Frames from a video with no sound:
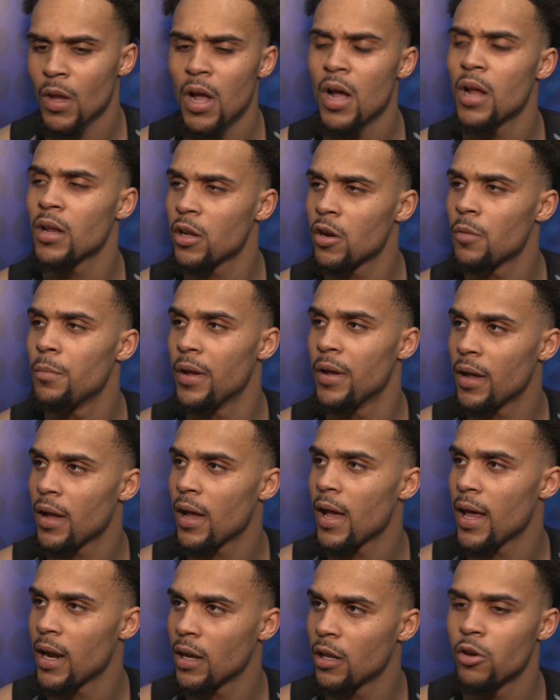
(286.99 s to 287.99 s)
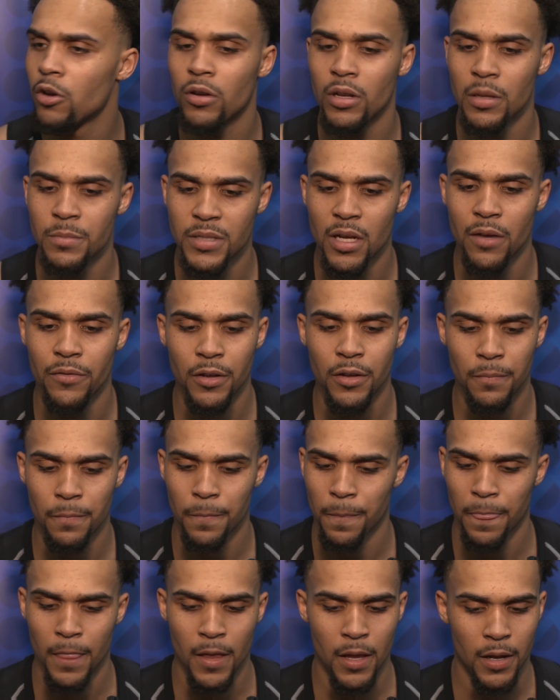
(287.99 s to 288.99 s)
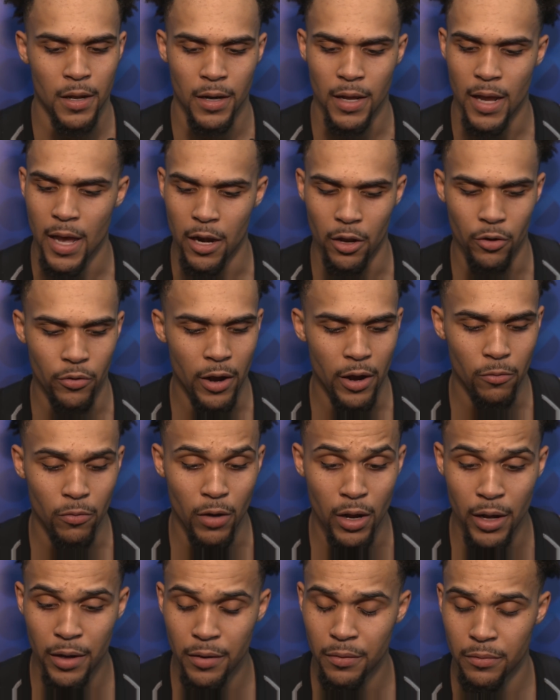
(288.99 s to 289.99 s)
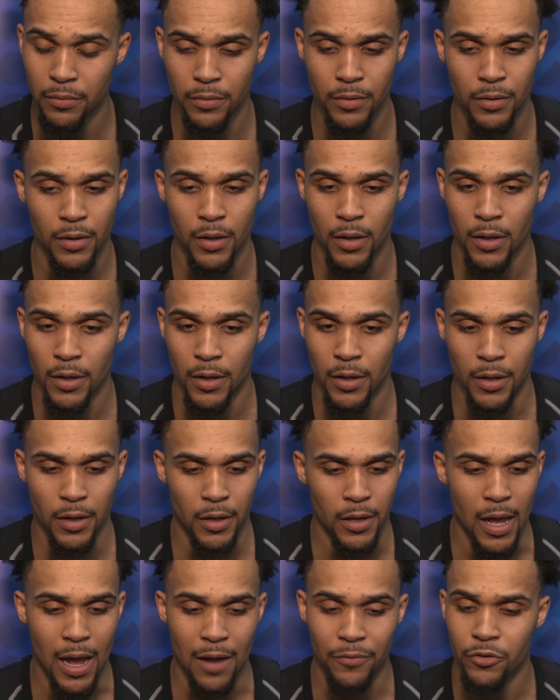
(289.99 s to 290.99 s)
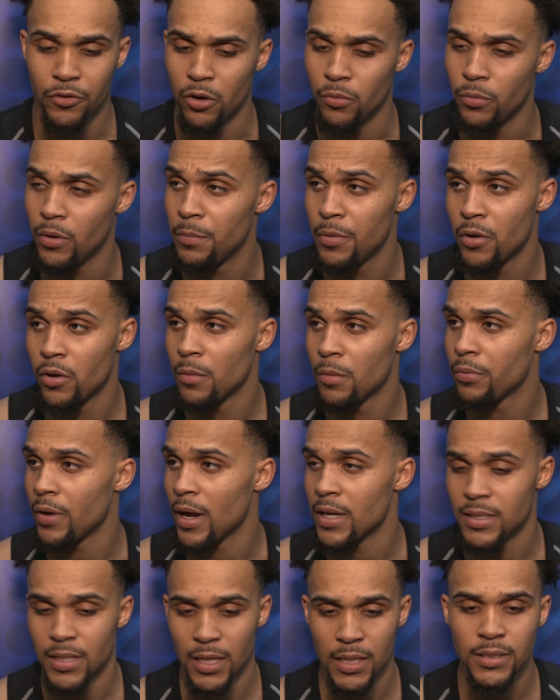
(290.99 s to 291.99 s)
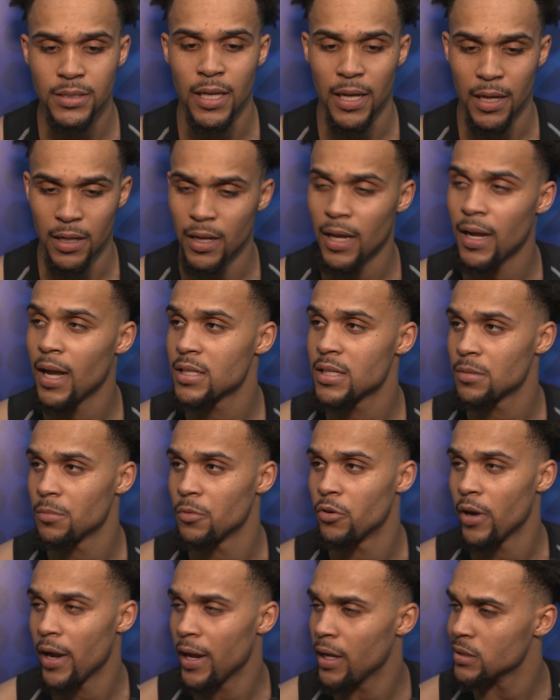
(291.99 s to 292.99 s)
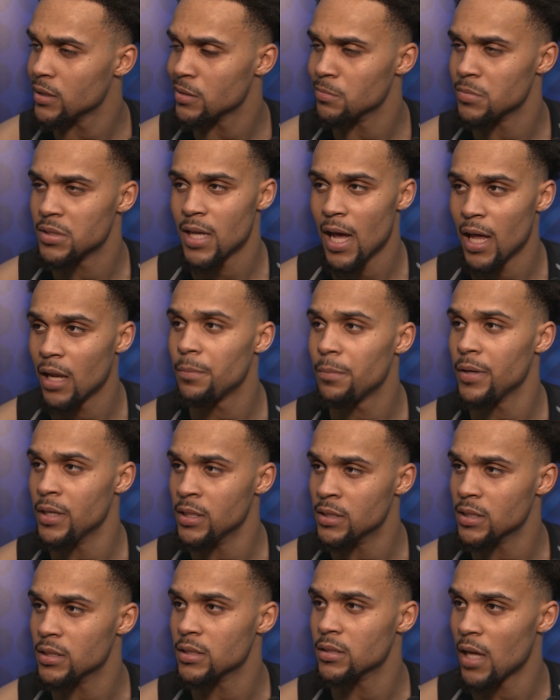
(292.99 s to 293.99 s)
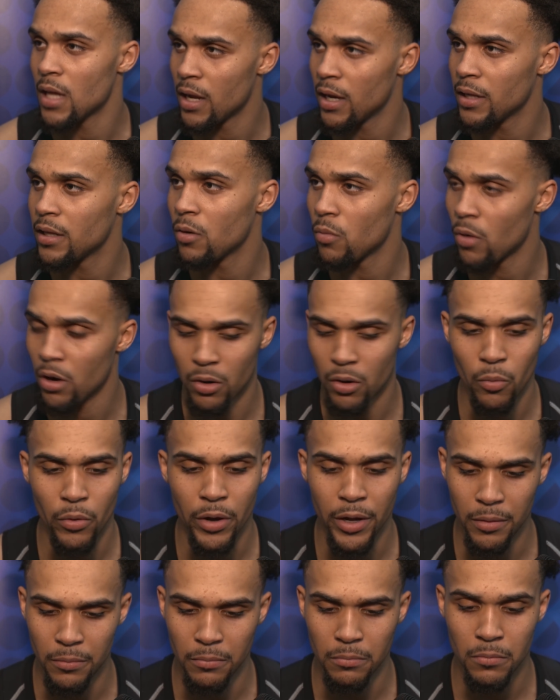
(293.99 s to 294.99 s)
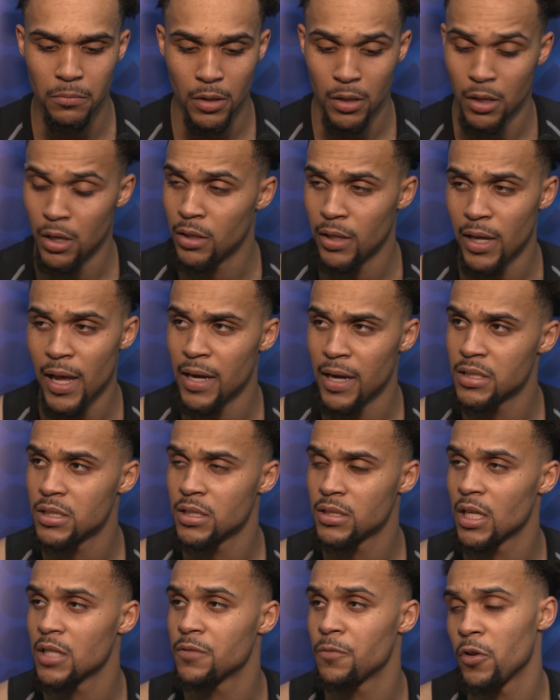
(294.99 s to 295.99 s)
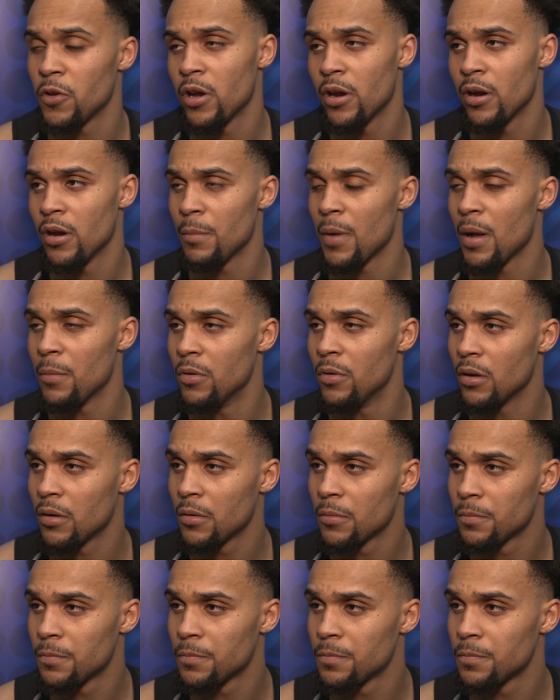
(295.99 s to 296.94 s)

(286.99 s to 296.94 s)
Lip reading: A little bit. I had a little glimpse of it. They had a great run. After the rebuilding process, they got some great, some solid pieces now that they're working with, and they had a successful year in my book.